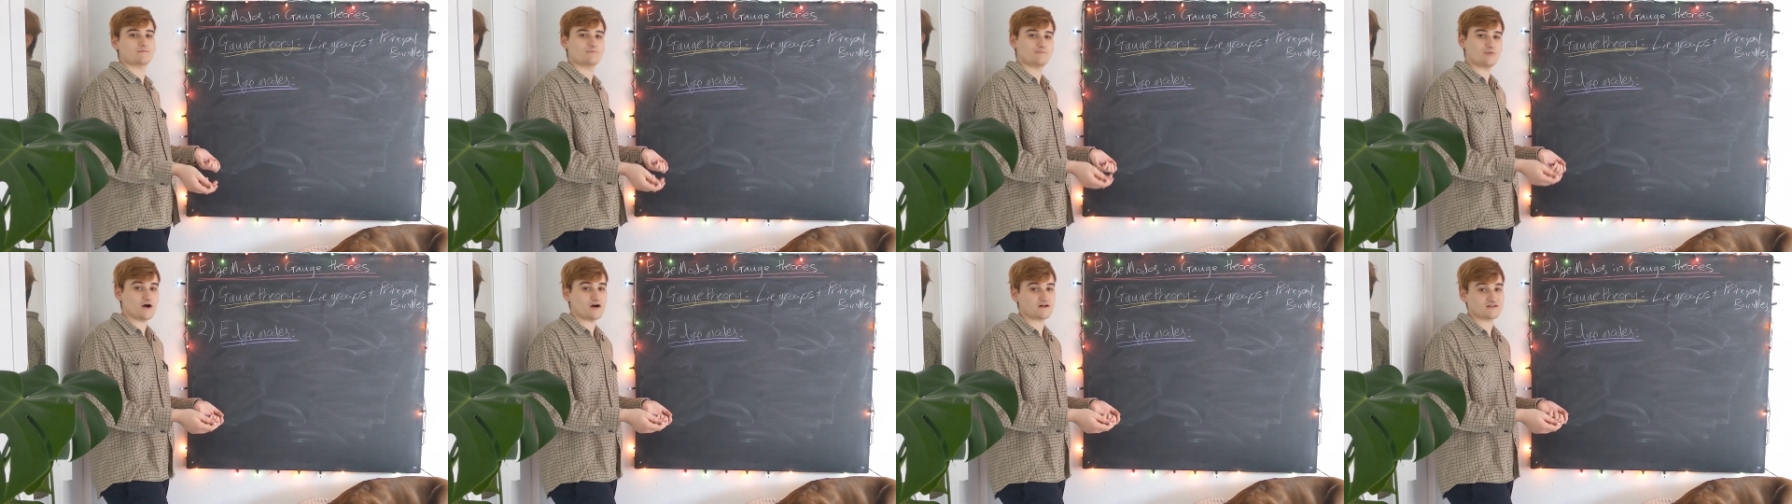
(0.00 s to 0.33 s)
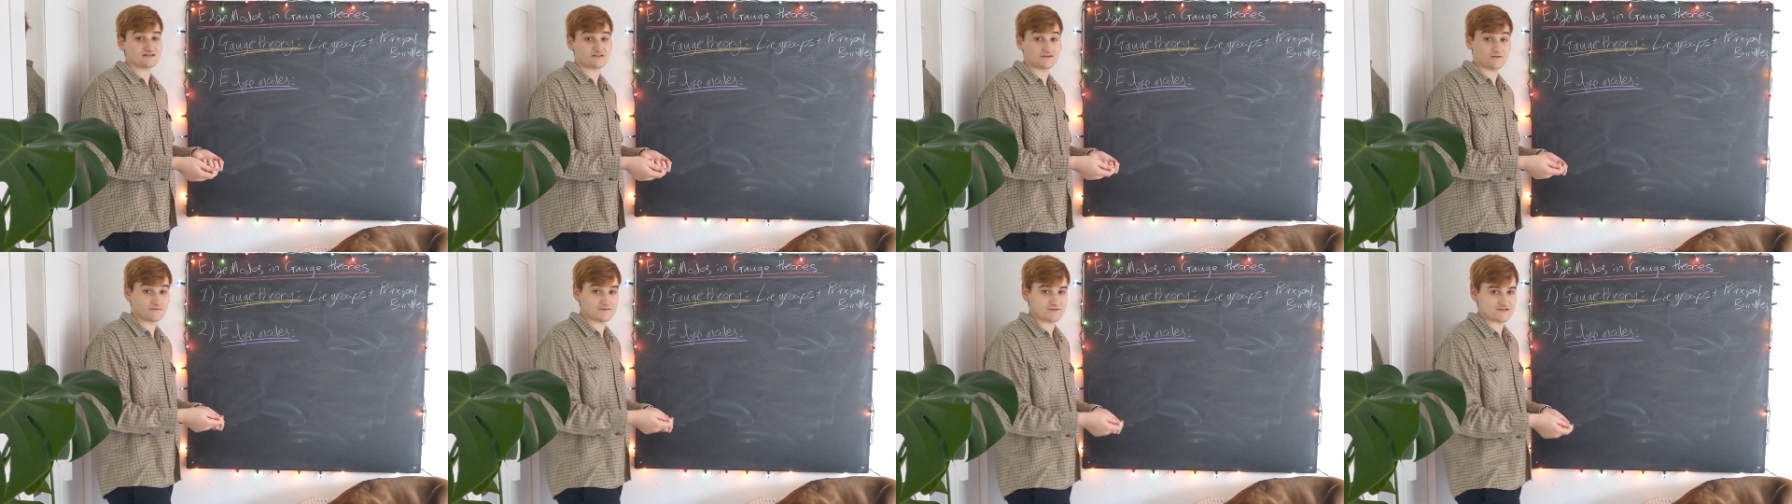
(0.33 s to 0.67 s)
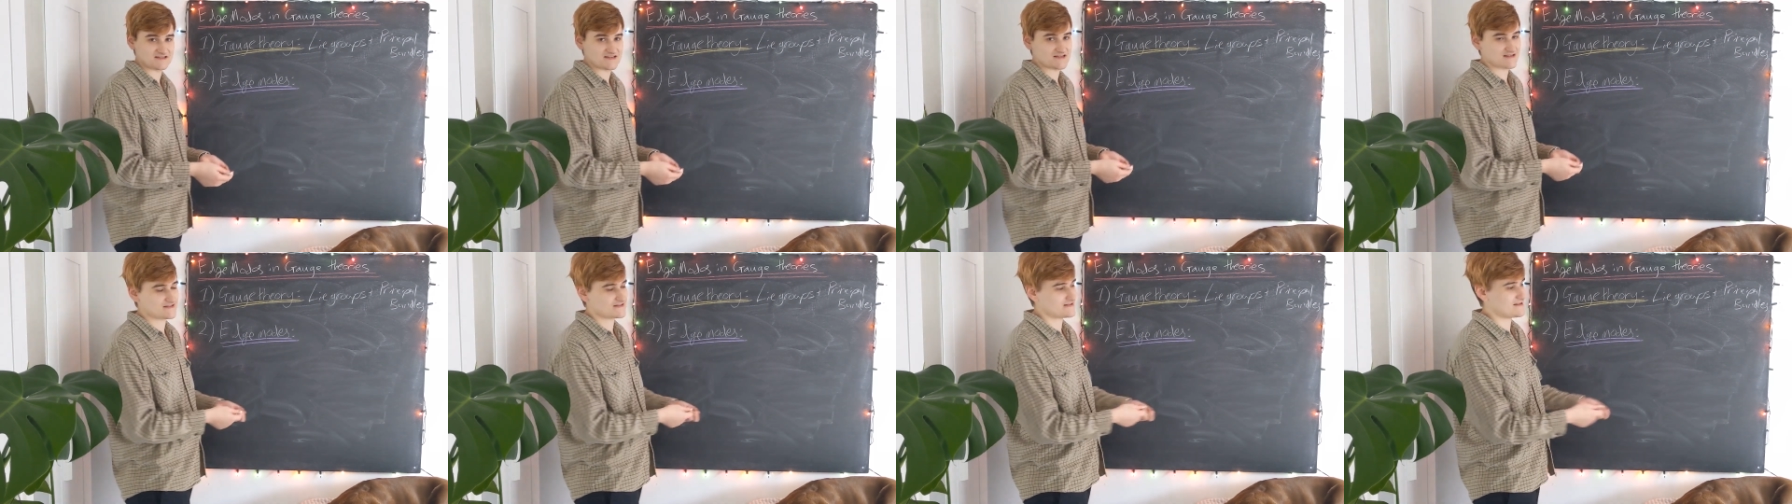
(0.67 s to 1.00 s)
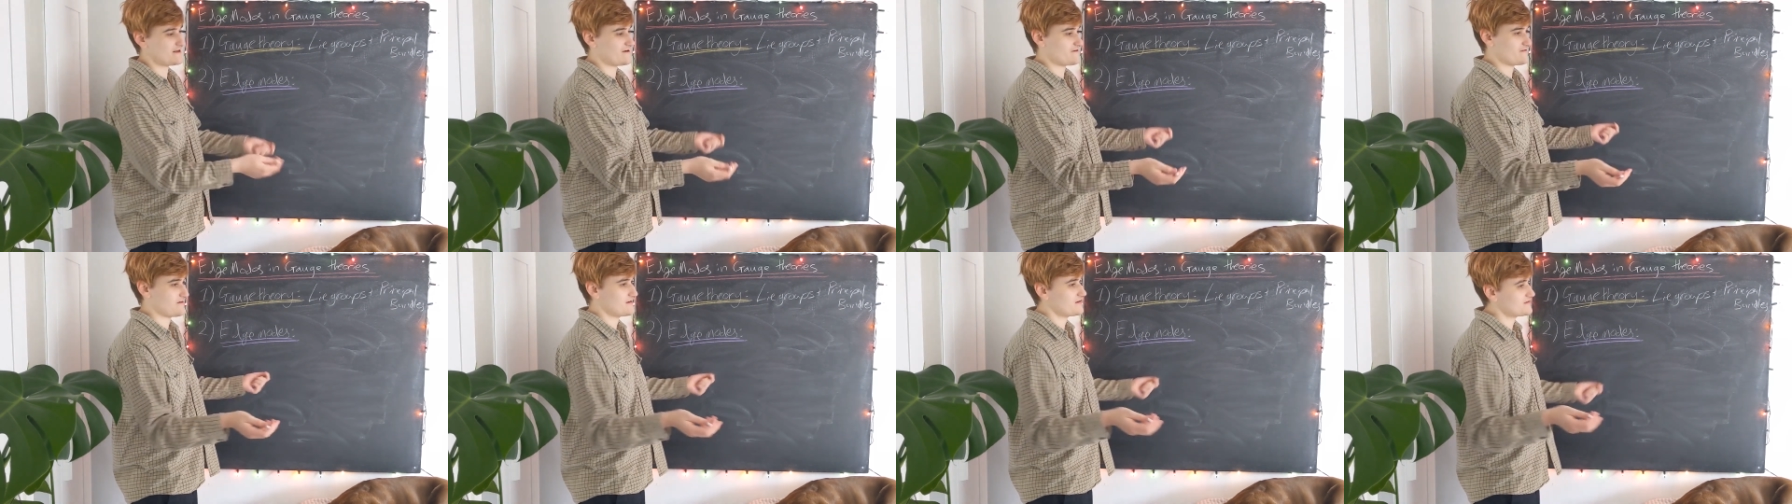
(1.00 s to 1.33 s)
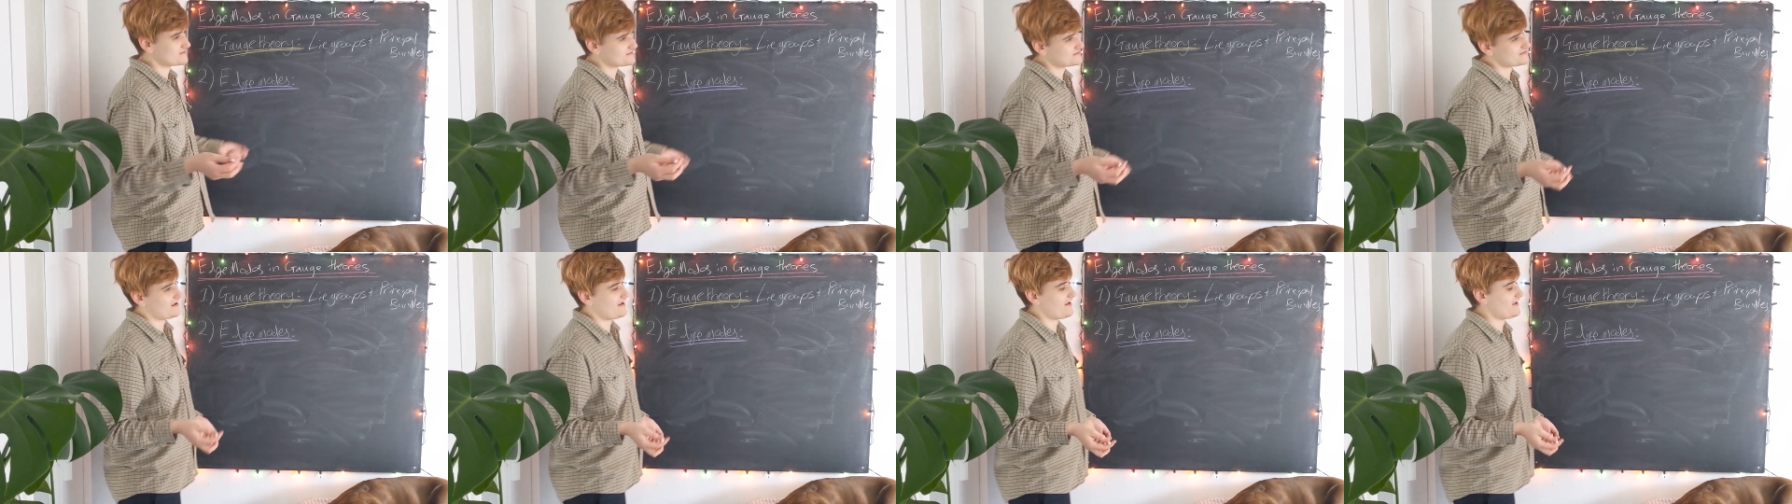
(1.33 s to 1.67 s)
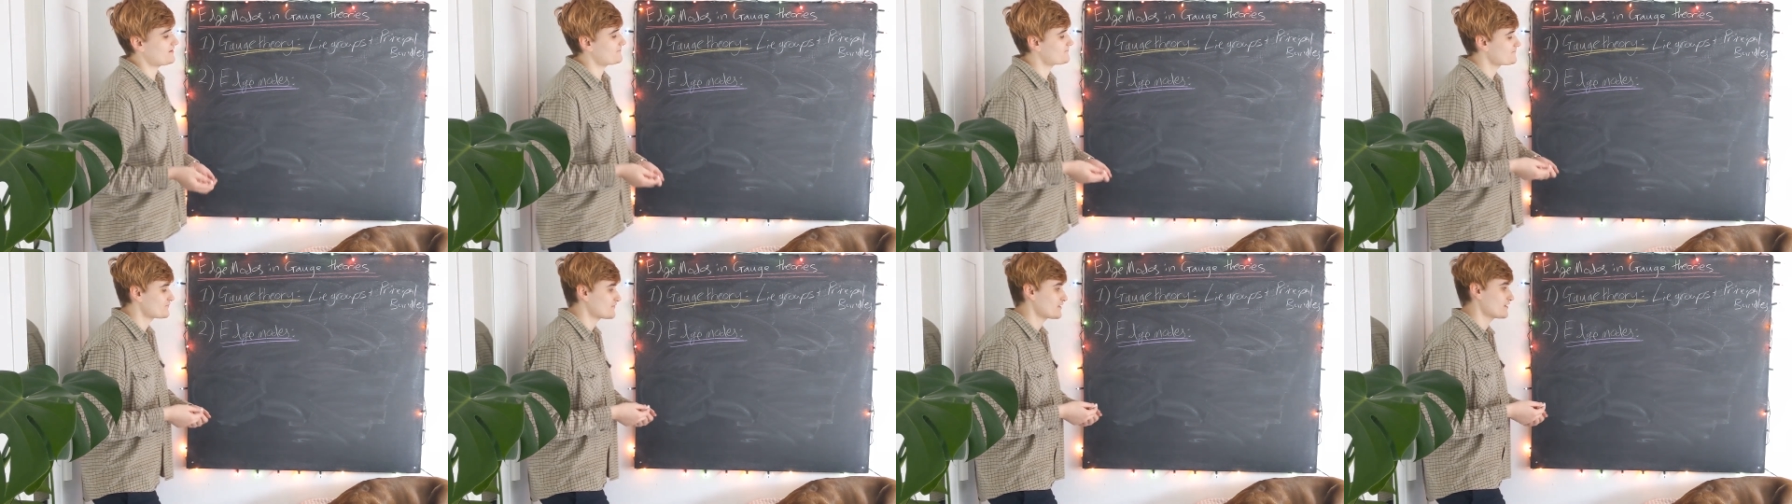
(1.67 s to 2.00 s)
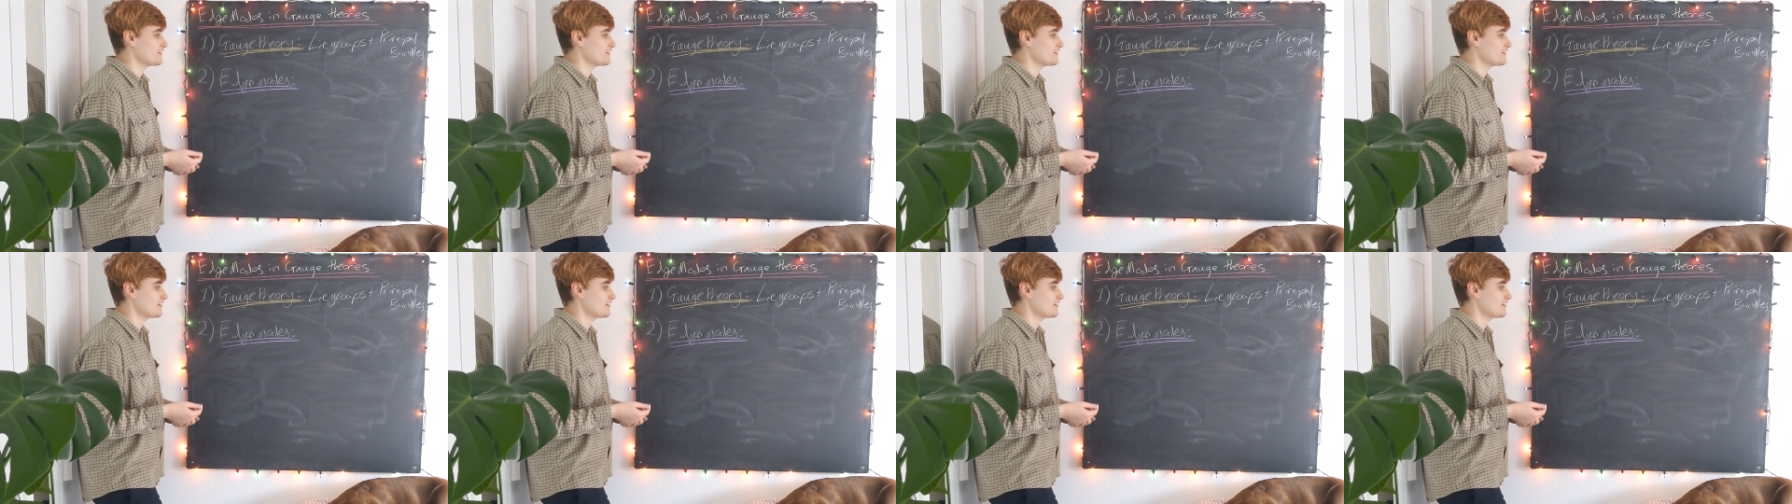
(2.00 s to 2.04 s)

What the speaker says: particle physics theories, say